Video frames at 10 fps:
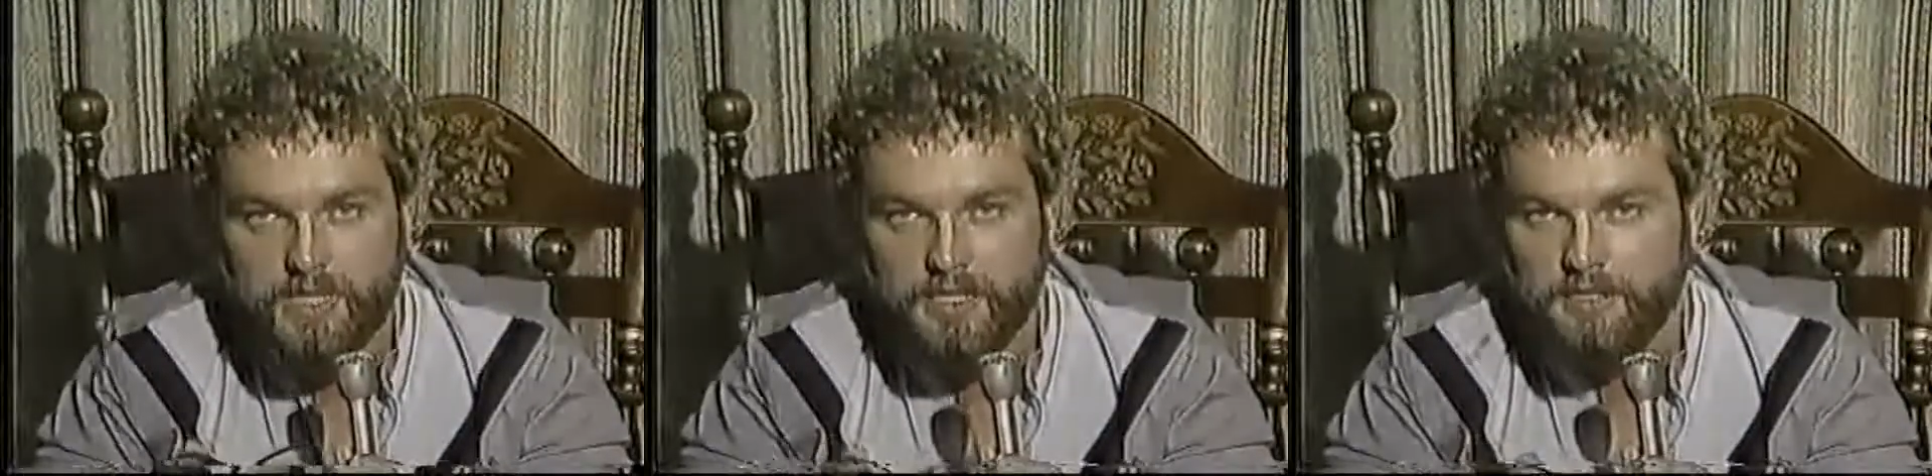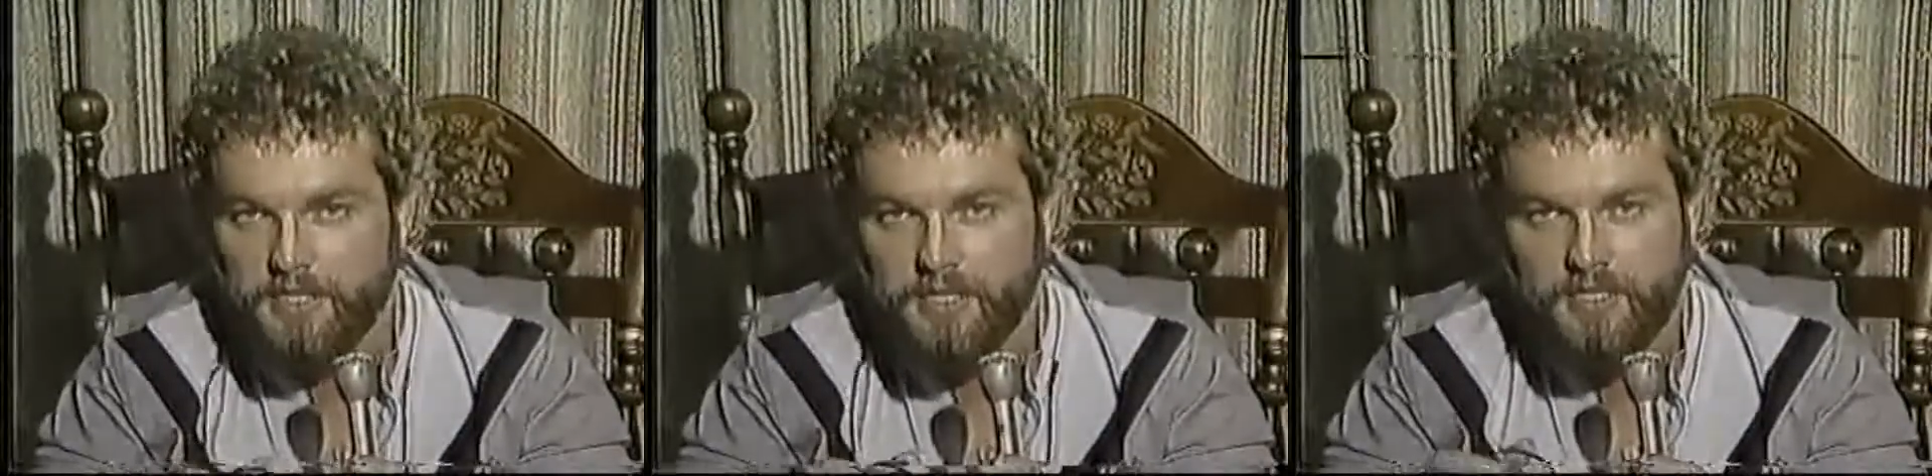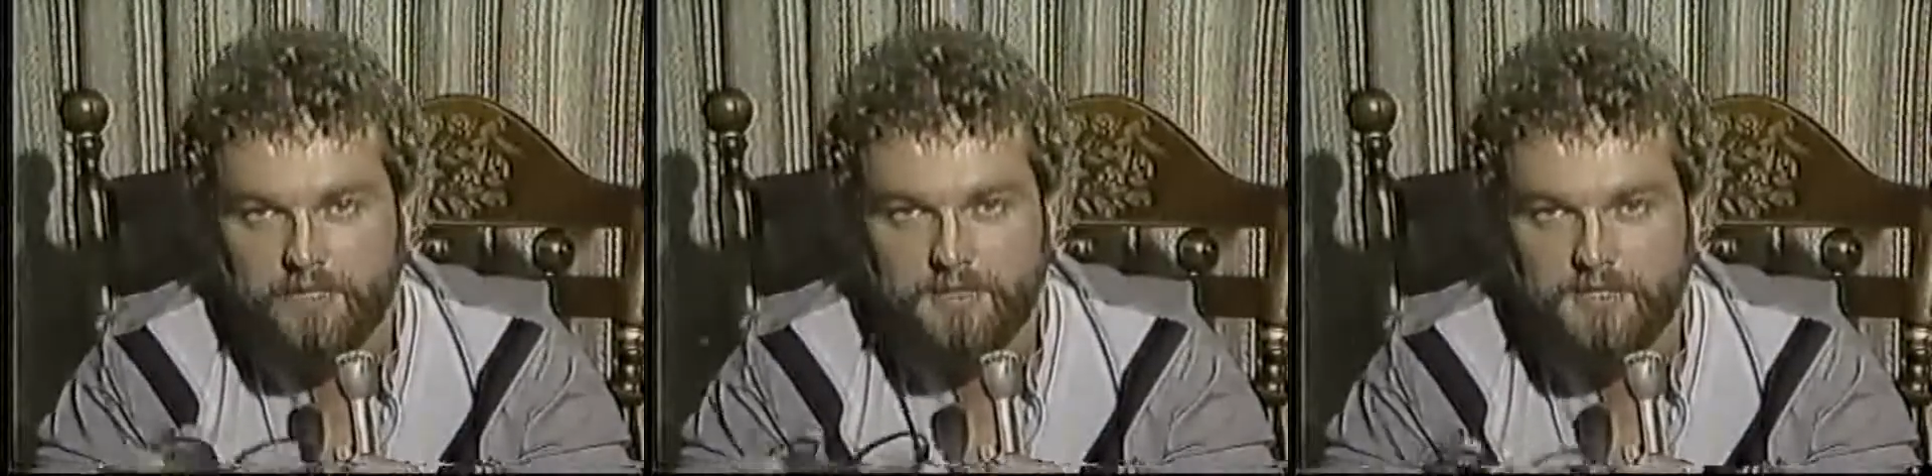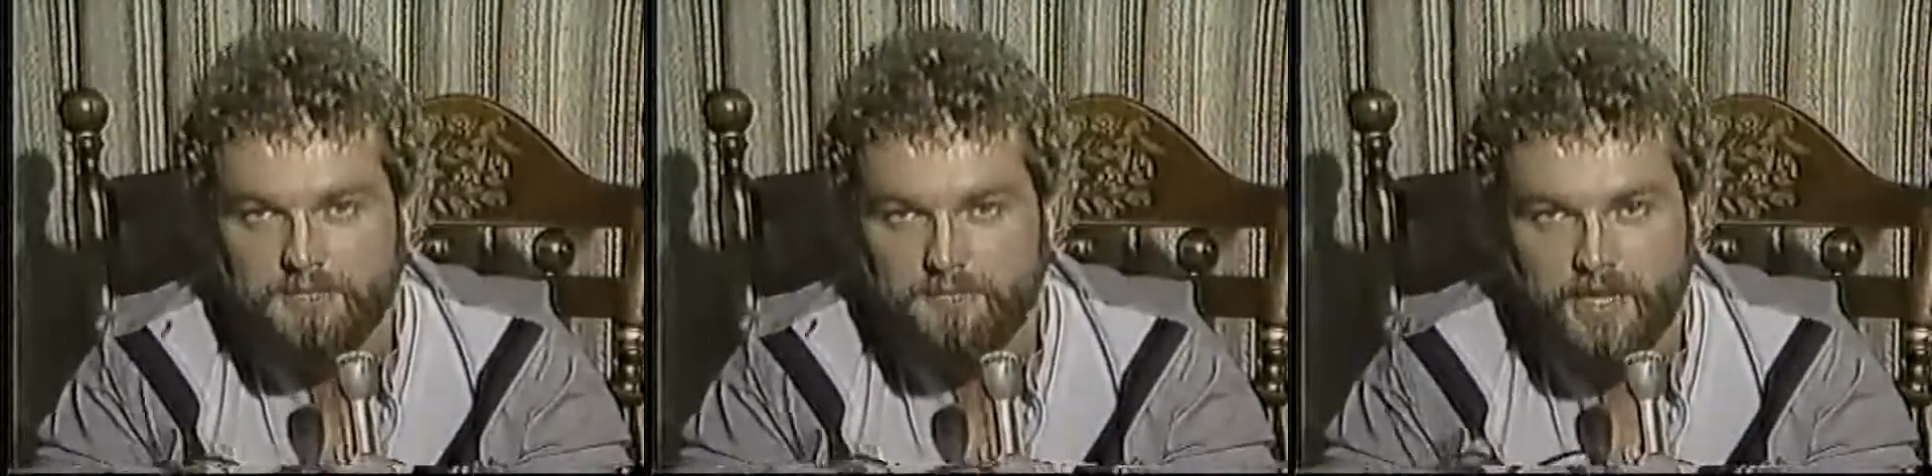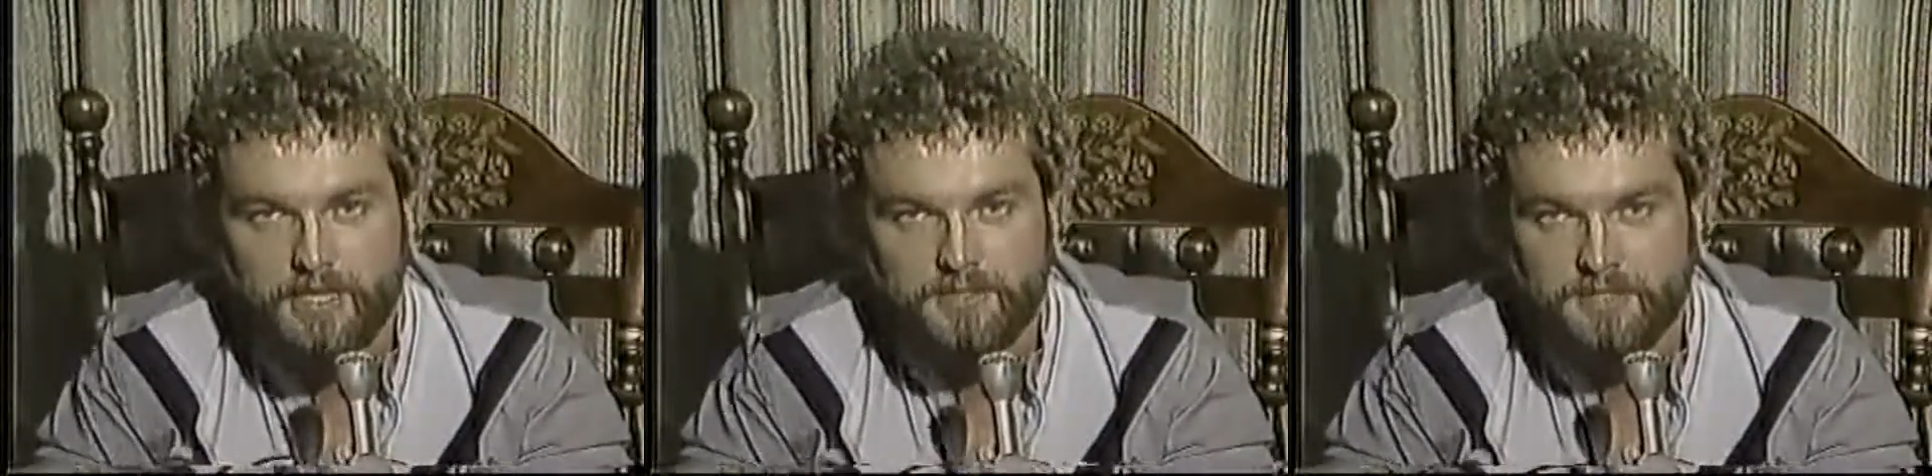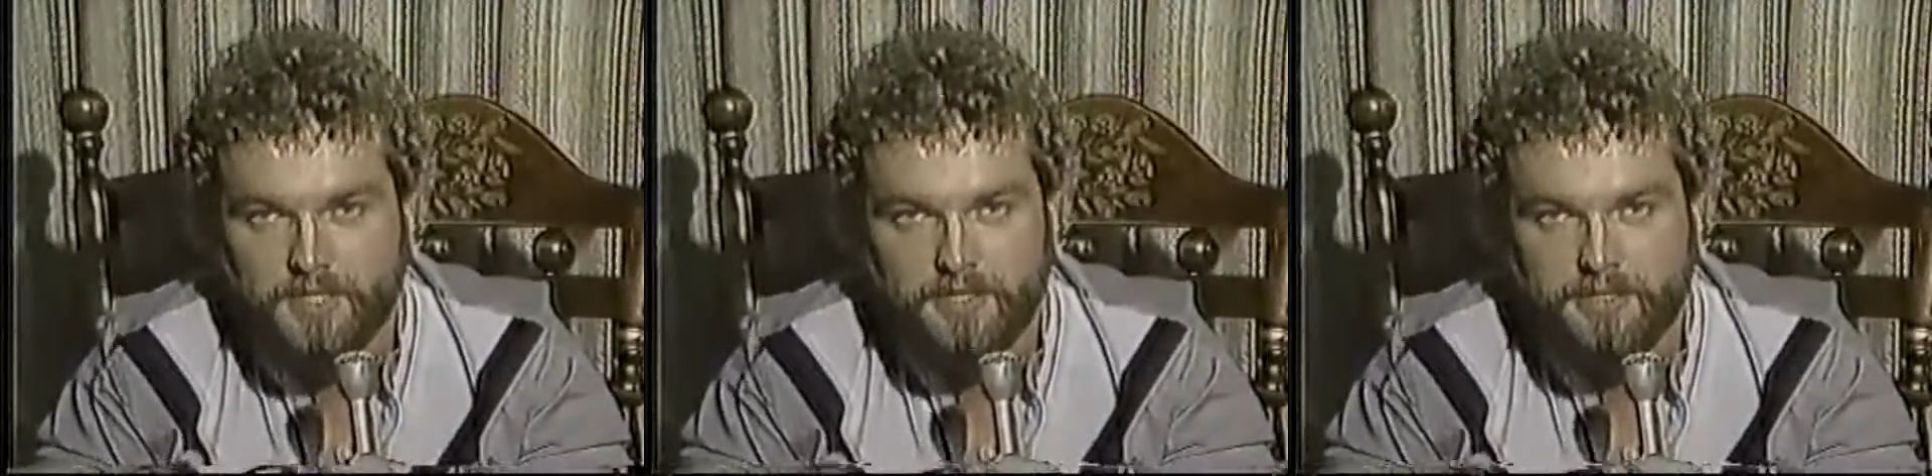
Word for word: and to any of these fans out